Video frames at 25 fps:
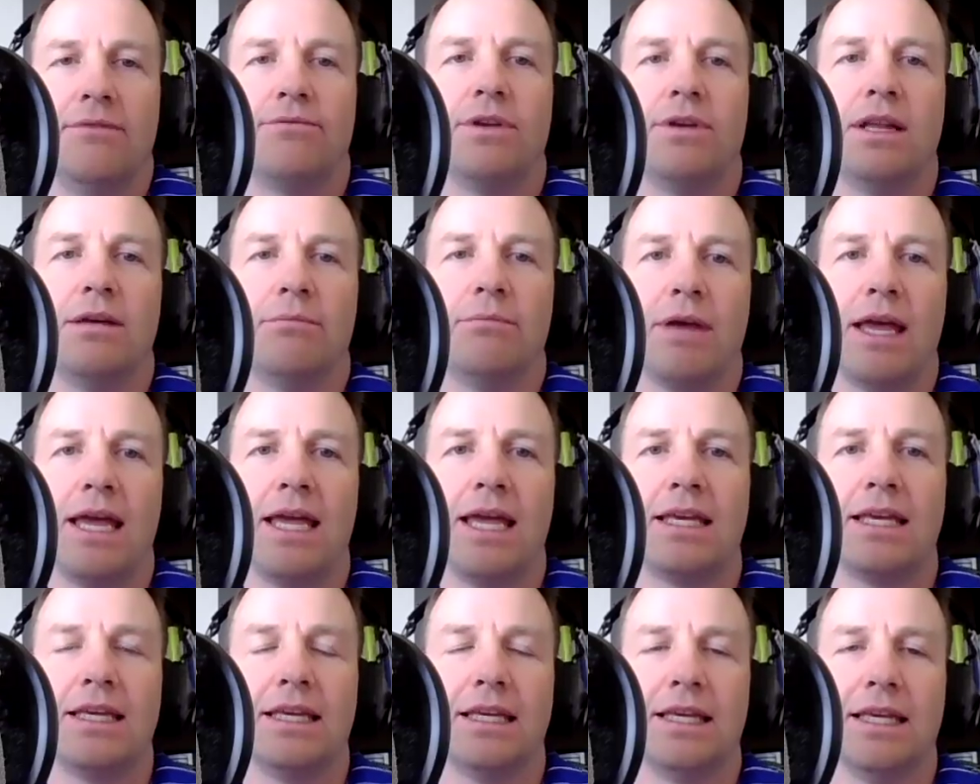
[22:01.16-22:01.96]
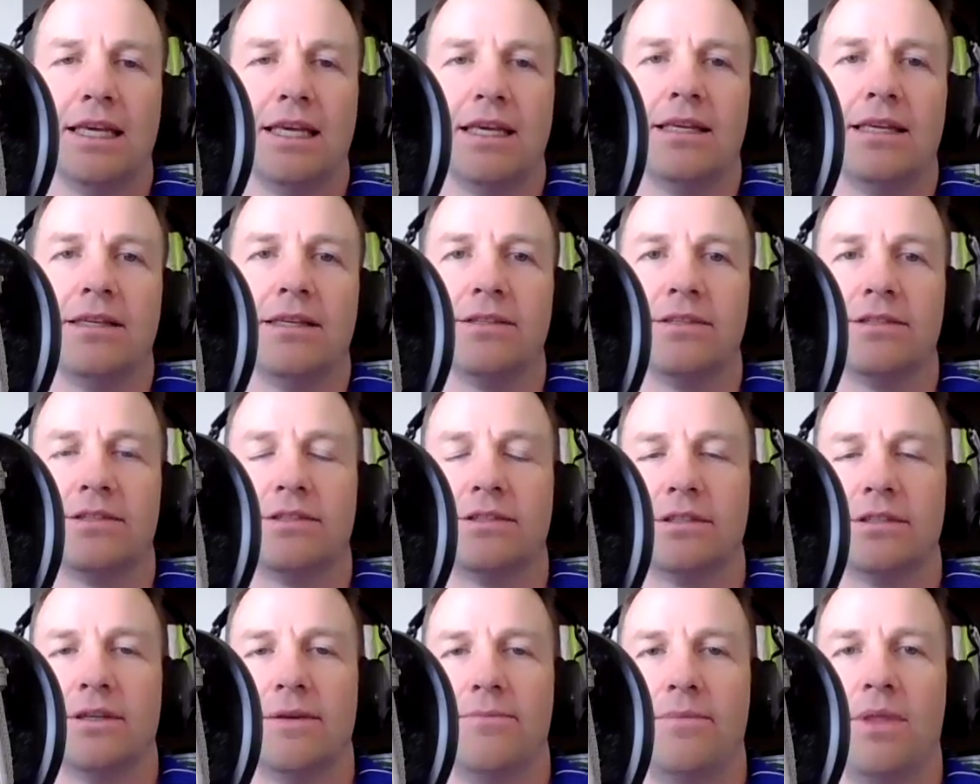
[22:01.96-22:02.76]
an infinite banking
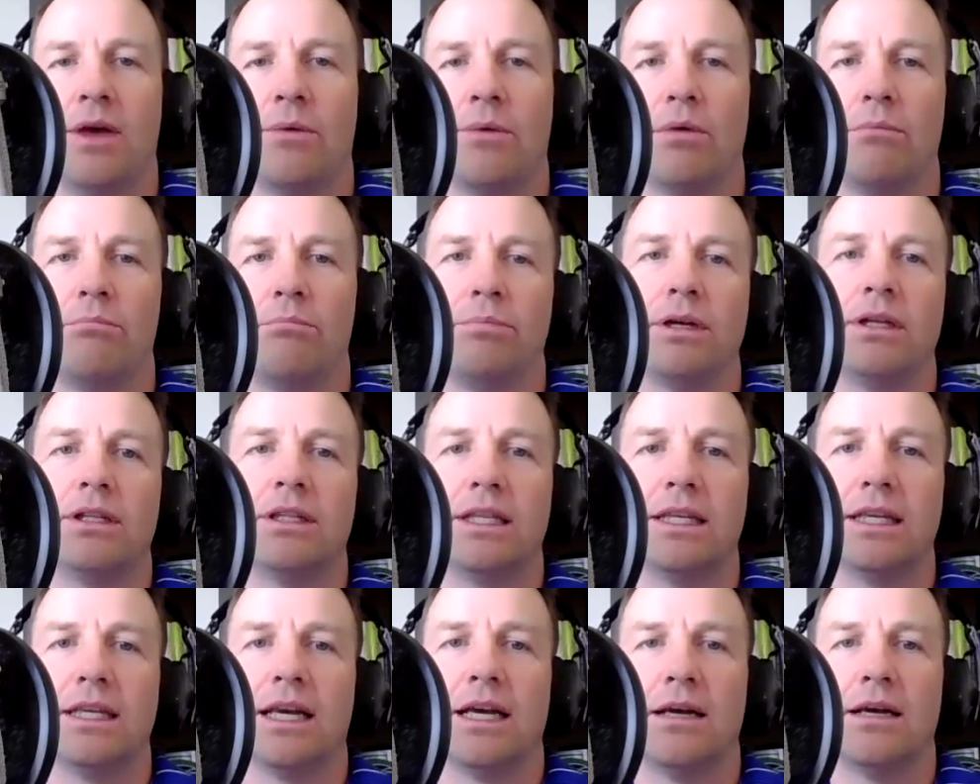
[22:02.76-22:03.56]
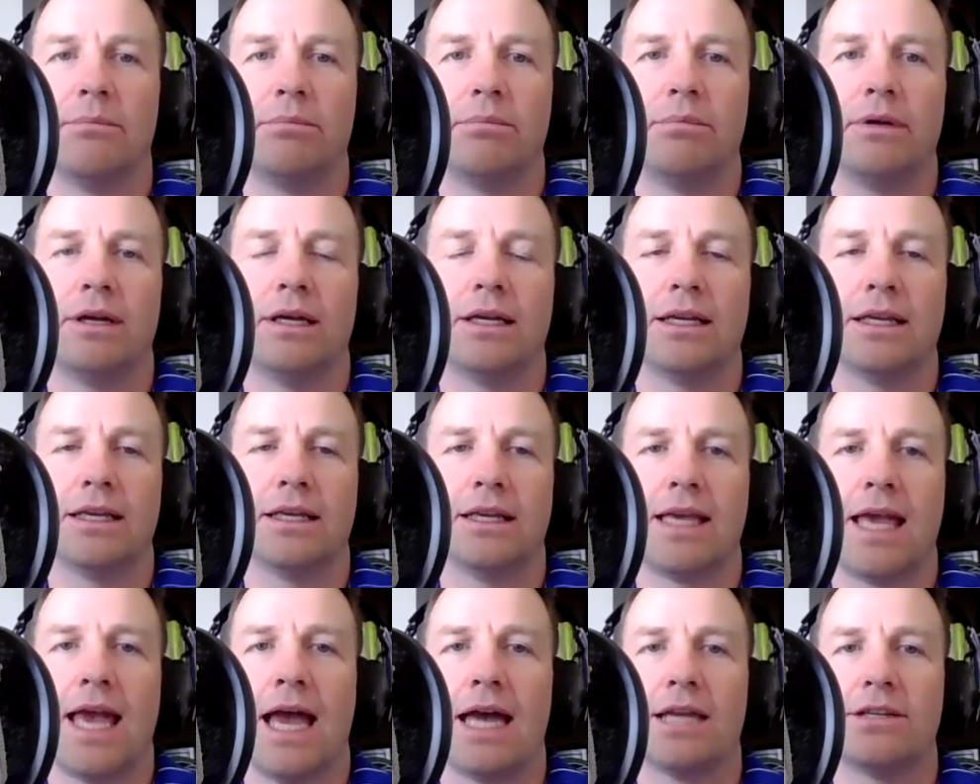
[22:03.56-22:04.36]
is that we're building up
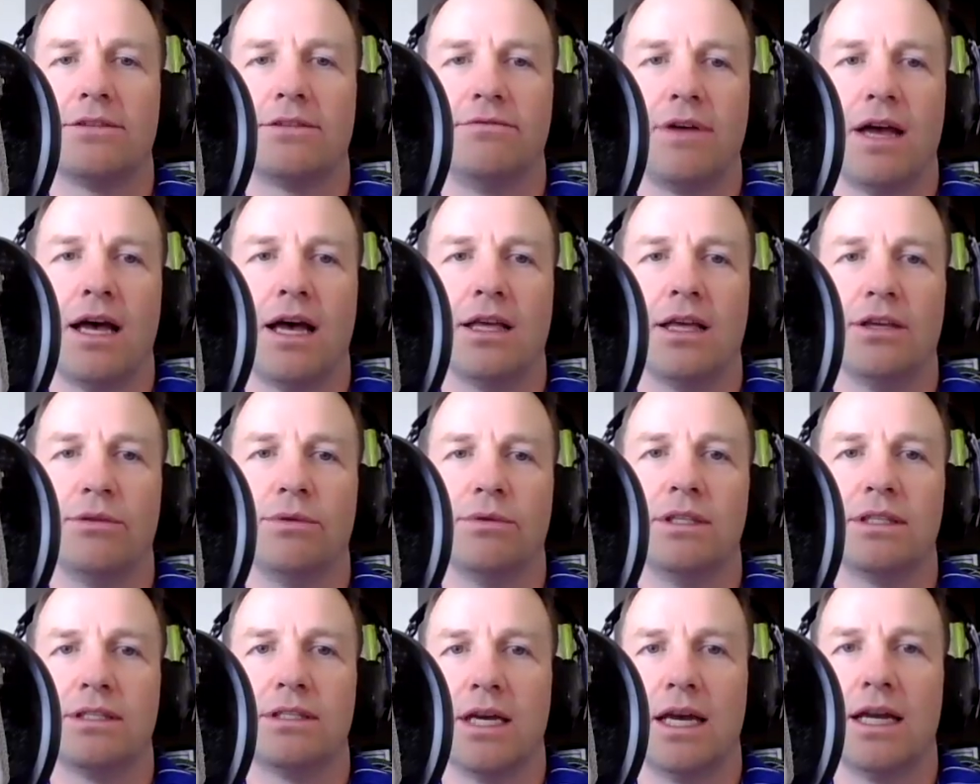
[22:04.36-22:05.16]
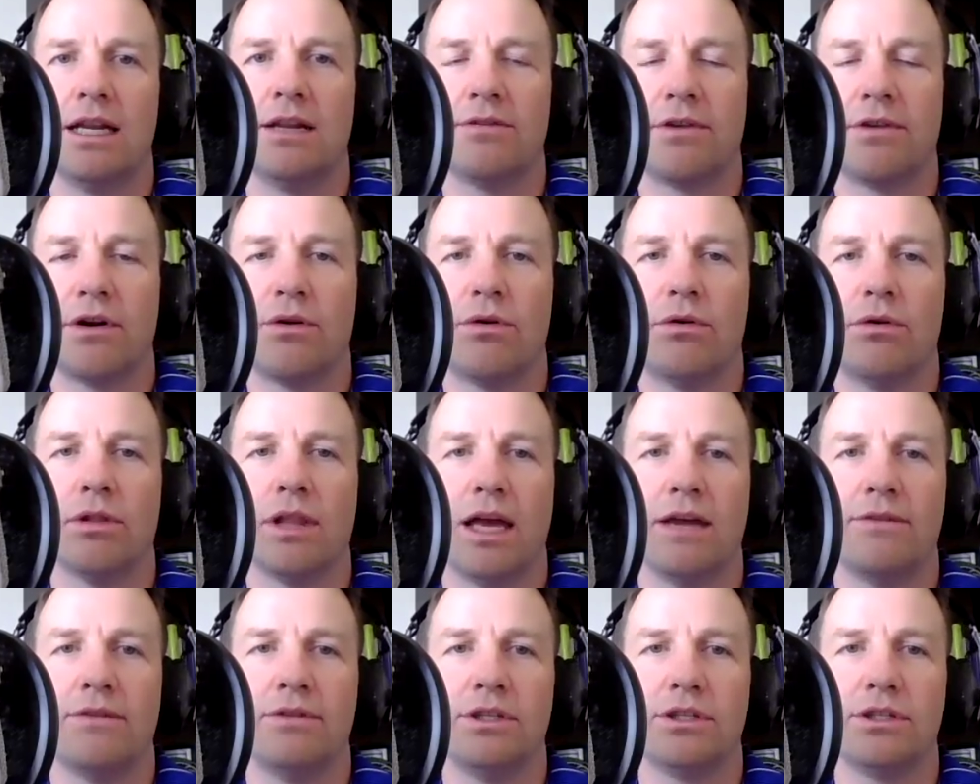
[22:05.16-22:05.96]
cash value inside of our
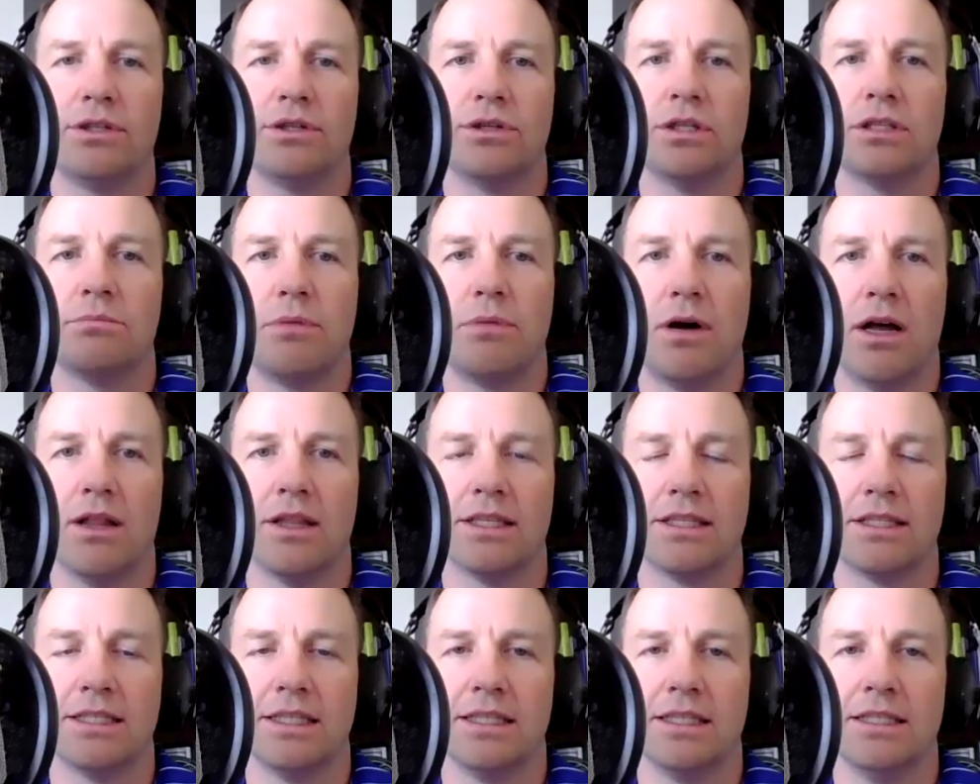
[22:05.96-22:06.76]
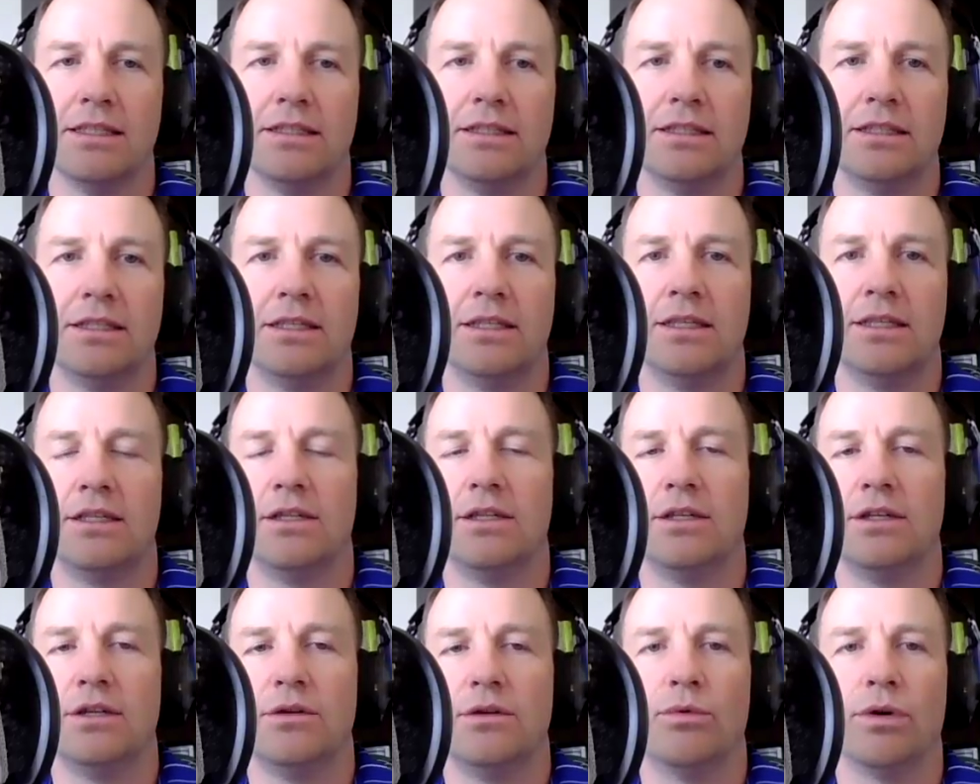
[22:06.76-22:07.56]
whole life insurance policy.
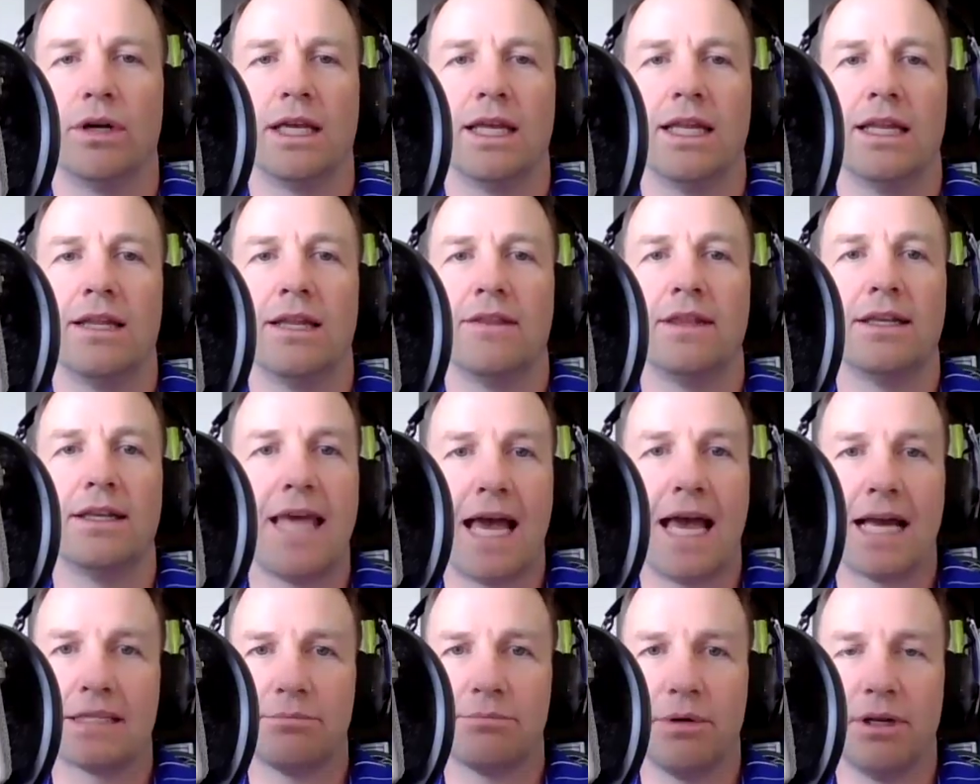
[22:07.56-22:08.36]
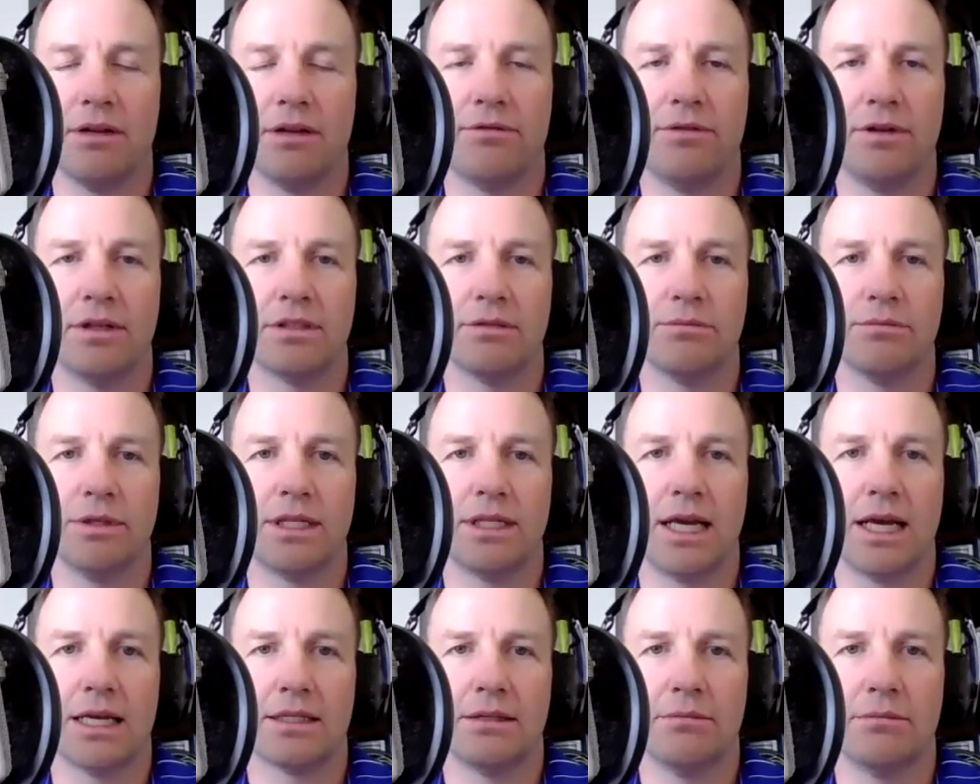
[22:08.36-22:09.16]
We're getting the tax
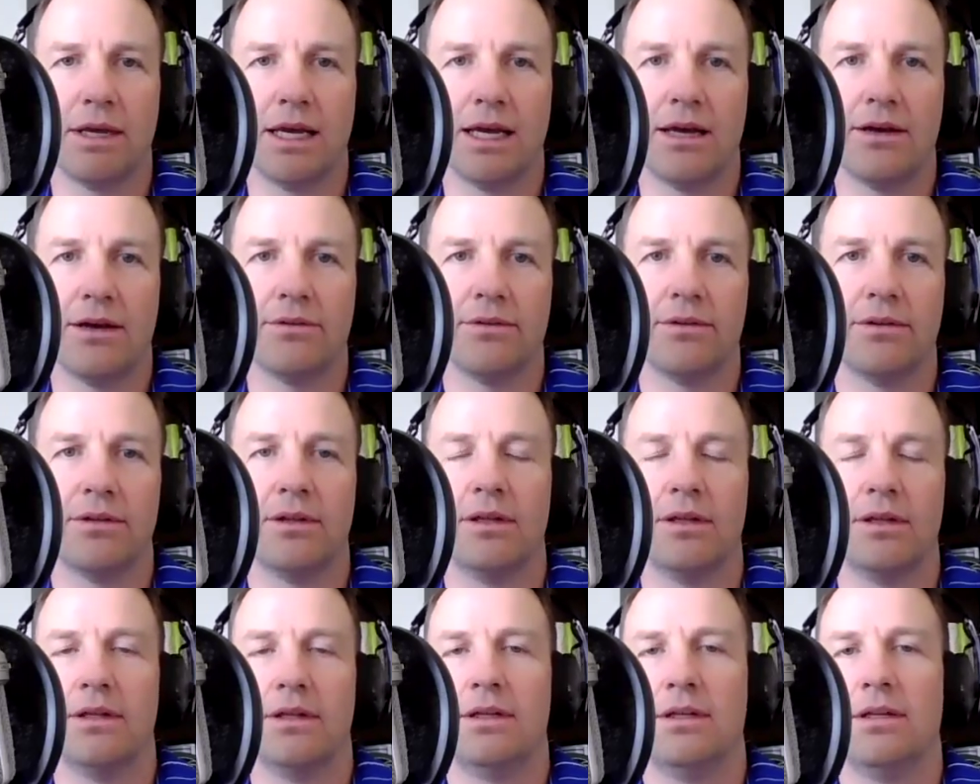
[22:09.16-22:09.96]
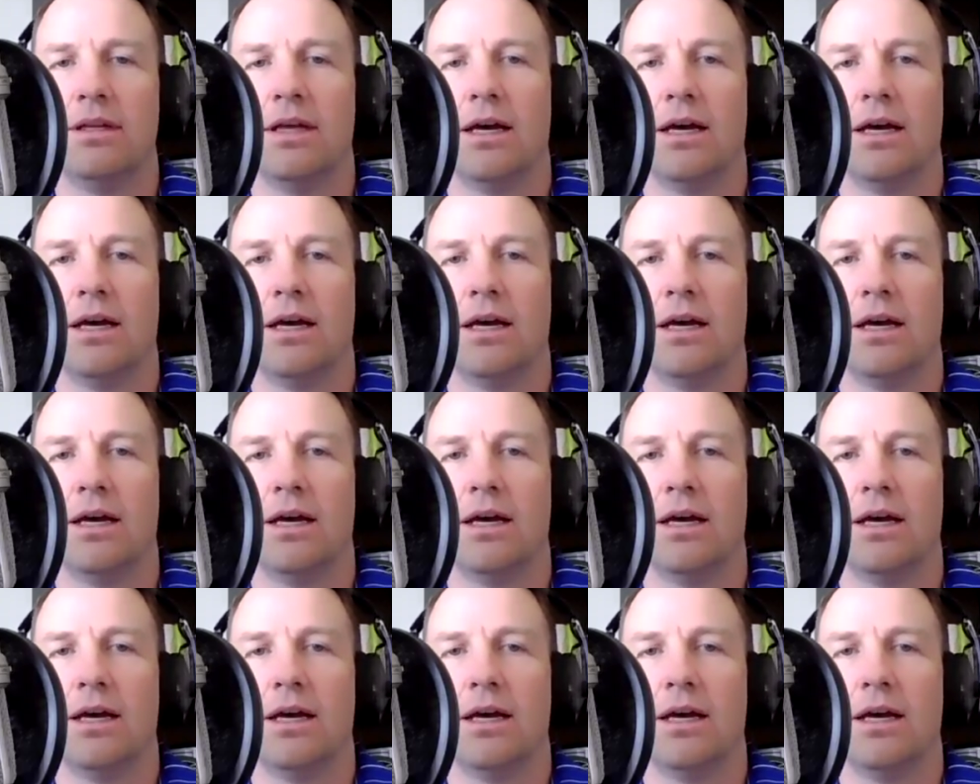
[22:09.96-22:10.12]
benefits we talked about